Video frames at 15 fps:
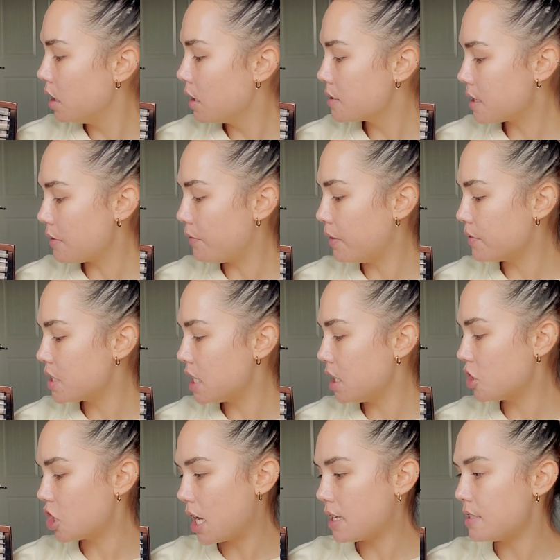Say 15
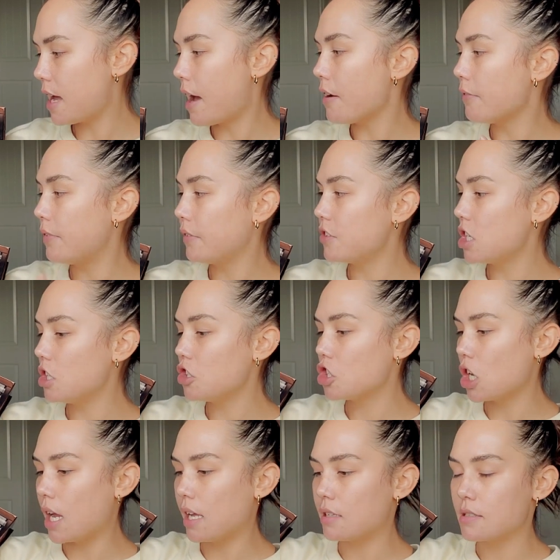shades. Yeah, 15
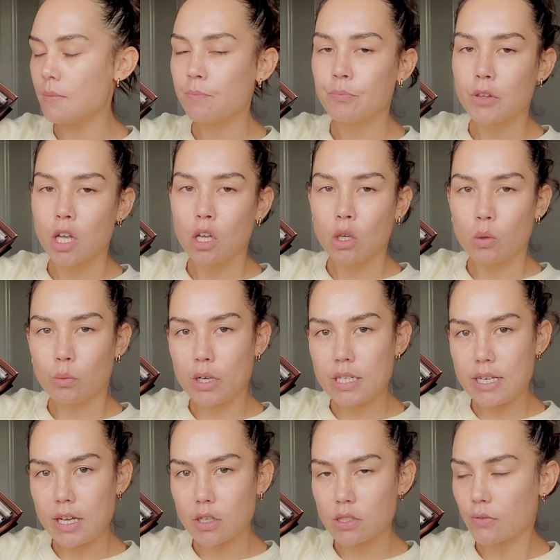shades.
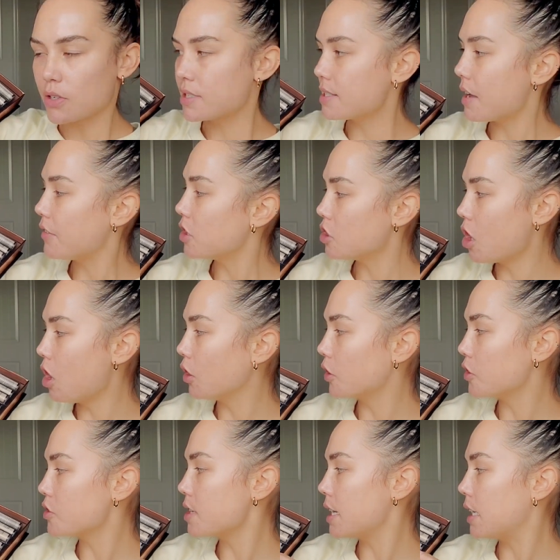Retails for
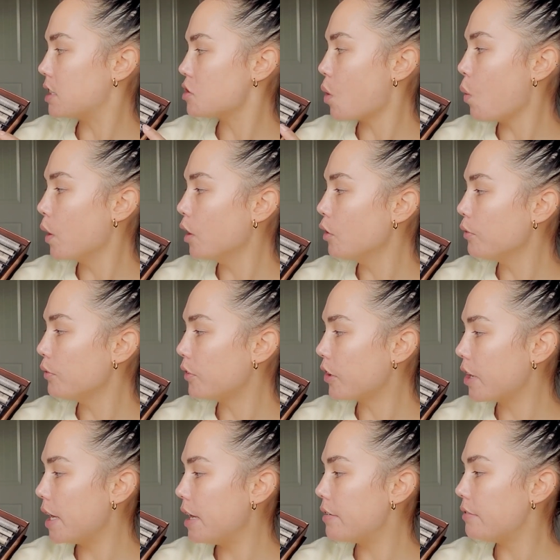$7. It's
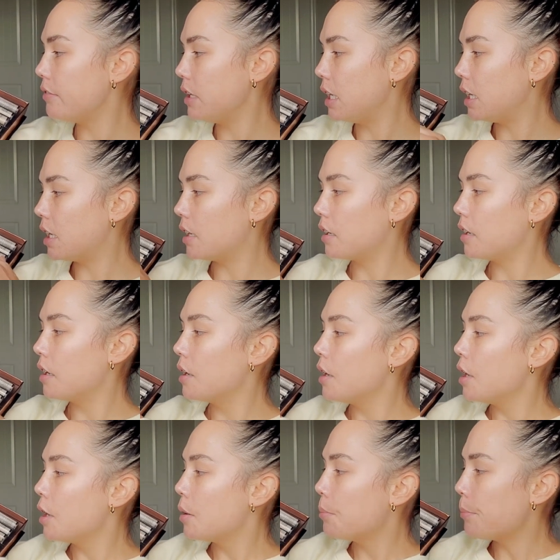oil-free, vegan,
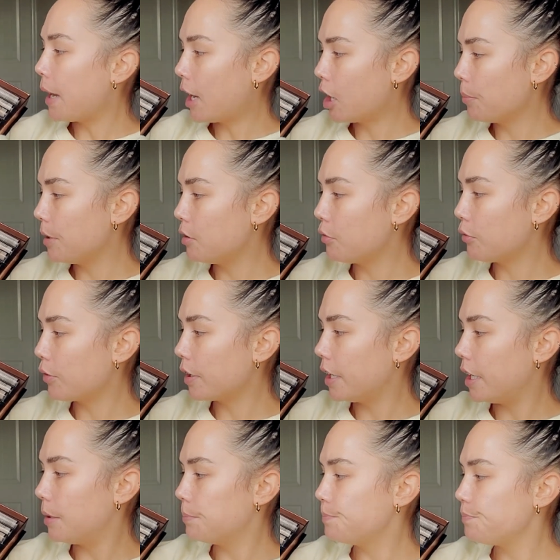
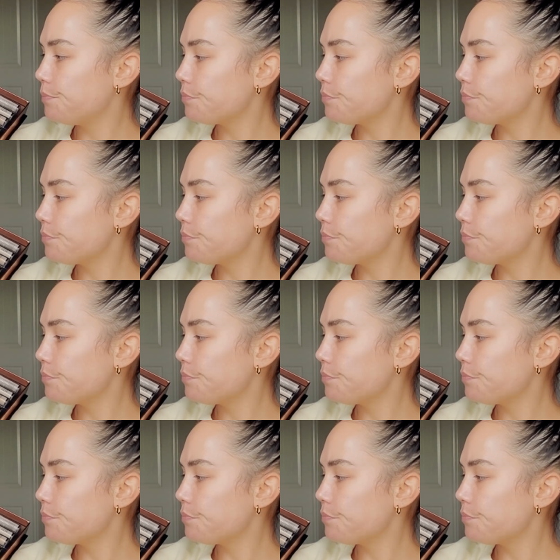paraben-free,